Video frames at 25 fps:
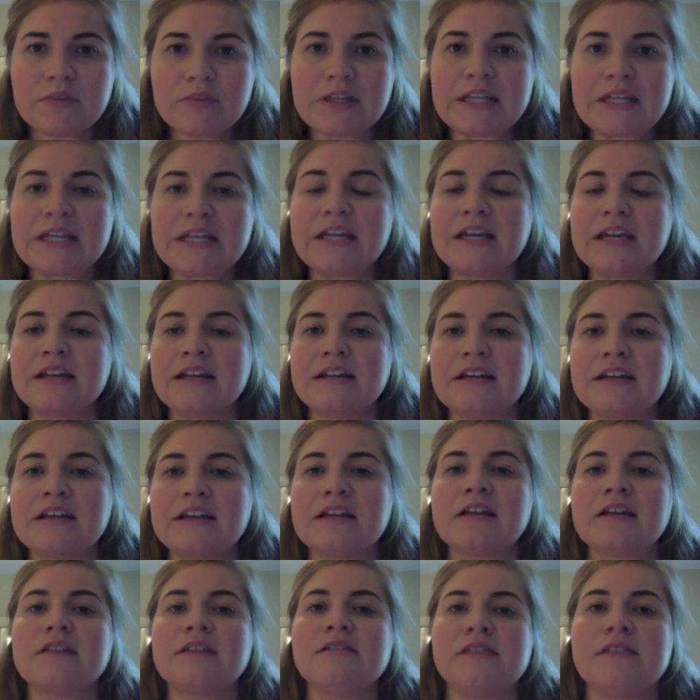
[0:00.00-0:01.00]

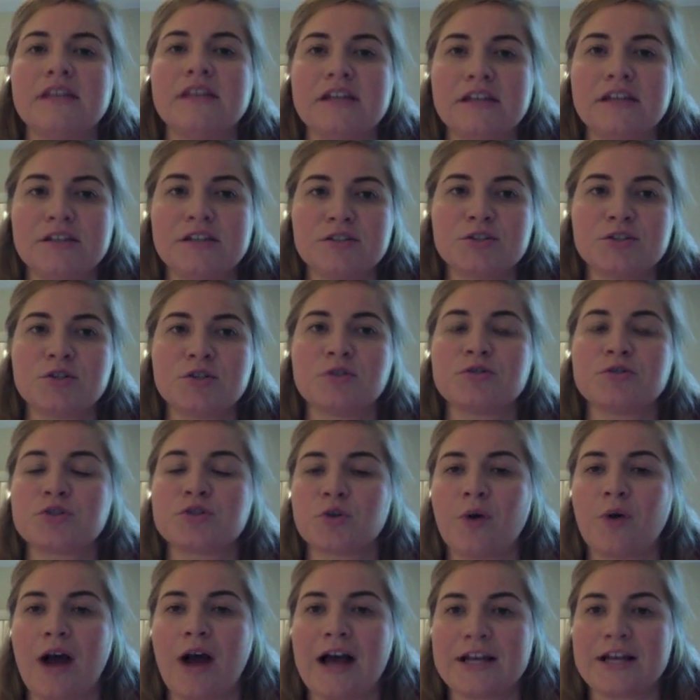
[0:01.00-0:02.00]
getting the
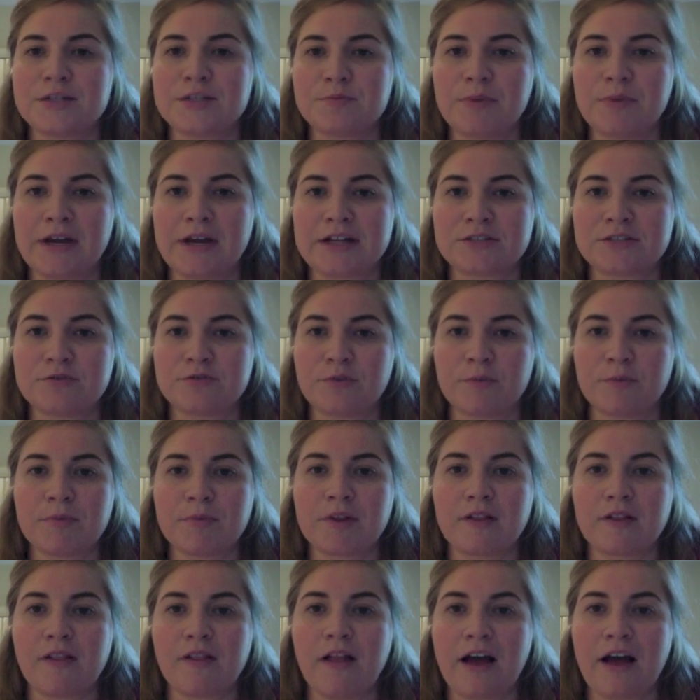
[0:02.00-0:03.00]
social aspect from
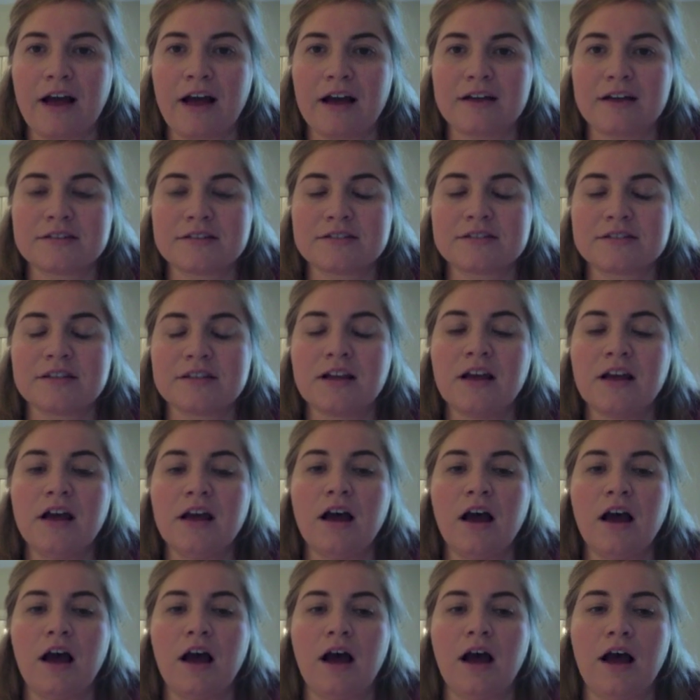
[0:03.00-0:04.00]
the class.
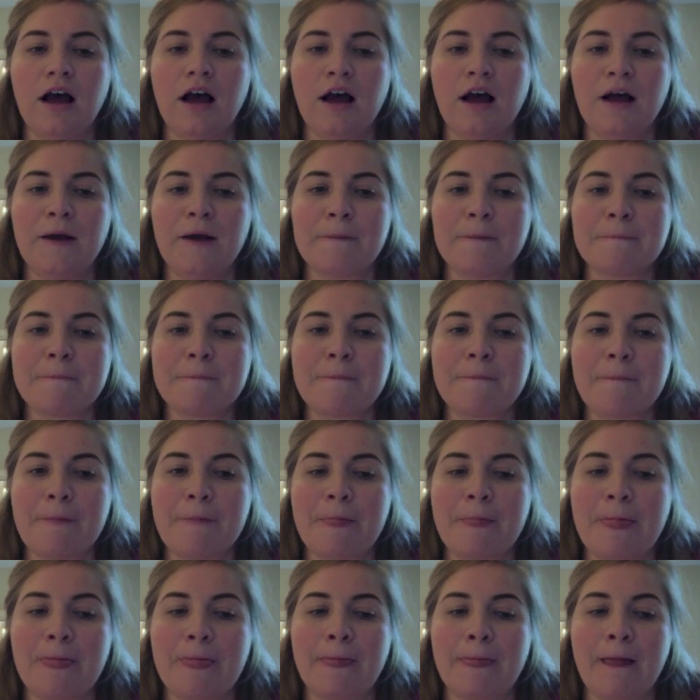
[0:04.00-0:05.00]

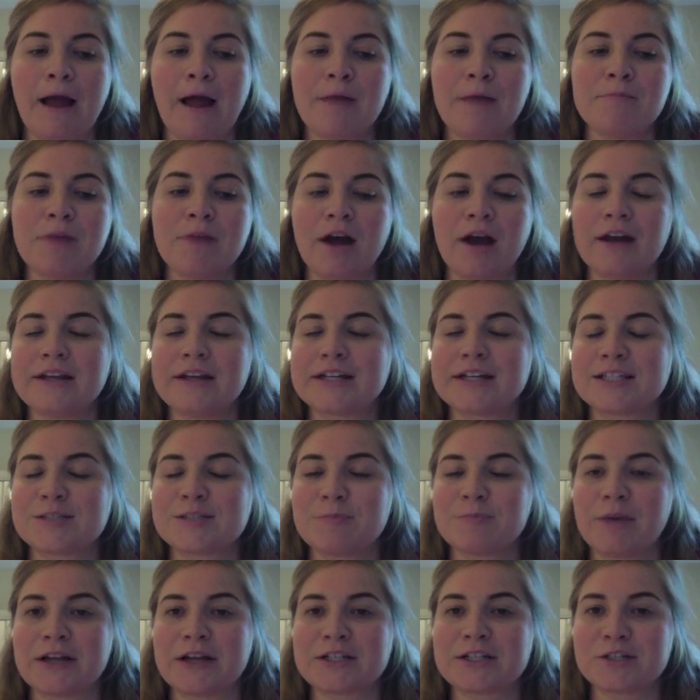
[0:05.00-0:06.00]
I'm not
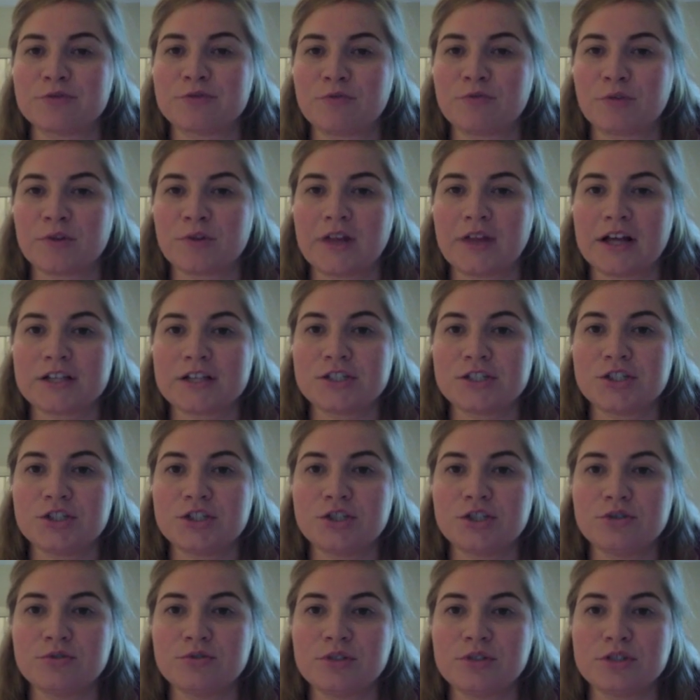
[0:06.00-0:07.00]
expecting for that
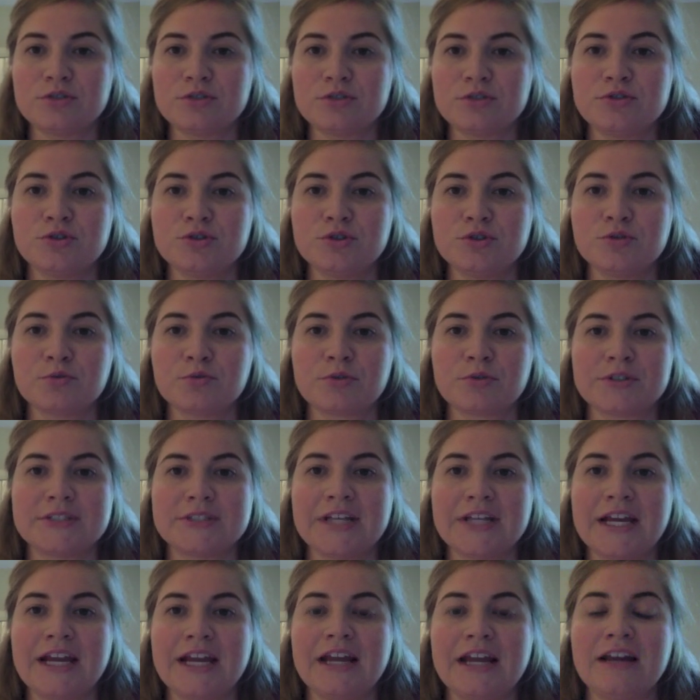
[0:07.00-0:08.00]
student to
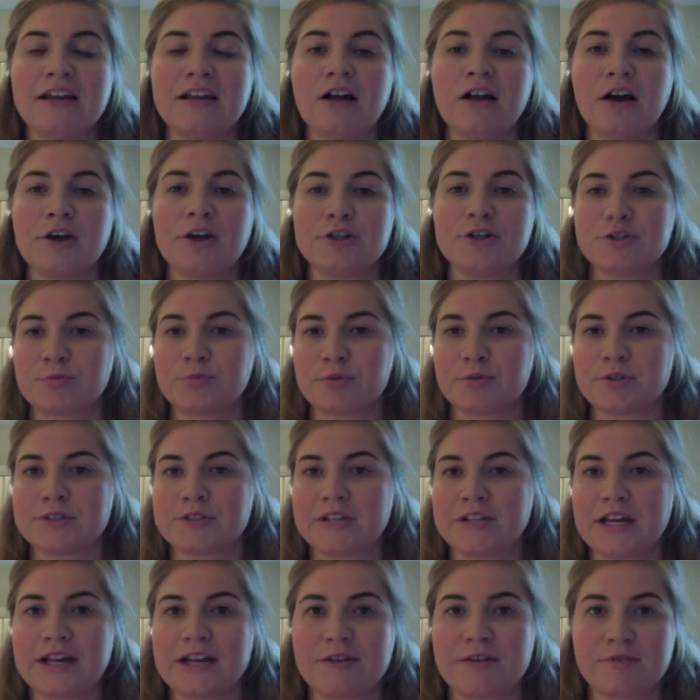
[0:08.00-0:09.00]
retain
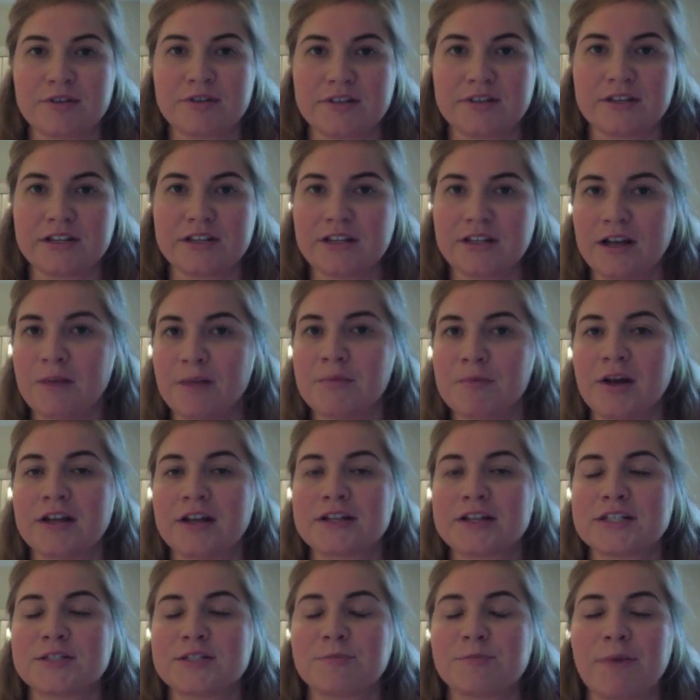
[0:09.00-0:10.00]
100% everything. I'm not
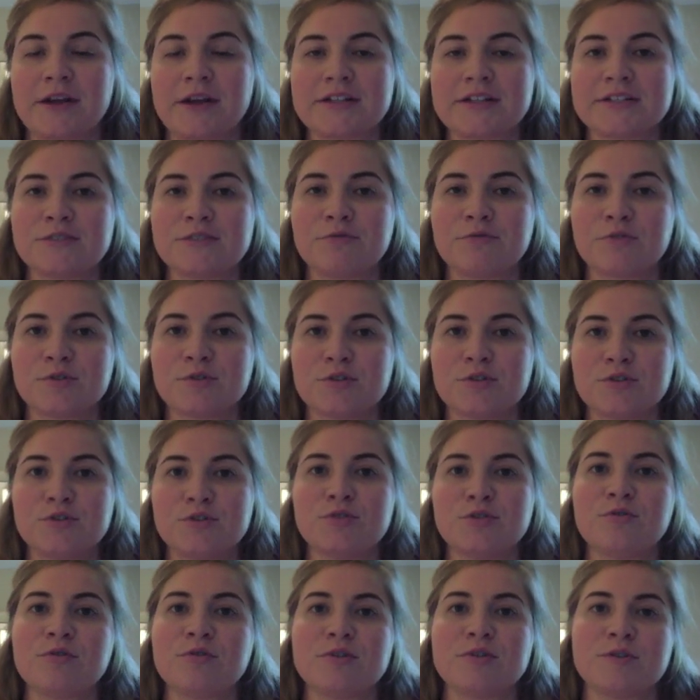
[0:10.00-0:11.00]
expecting for the
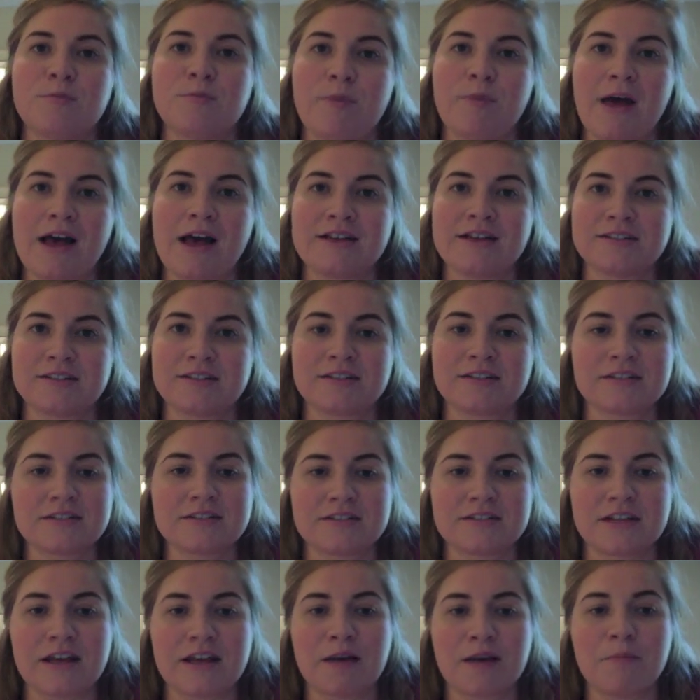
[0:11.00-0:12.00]
student to pass an
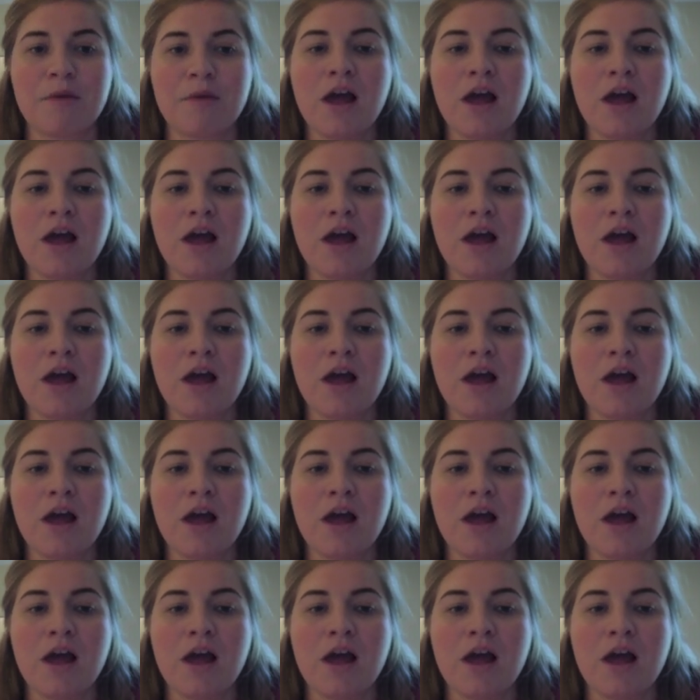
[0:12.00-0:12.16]
exam.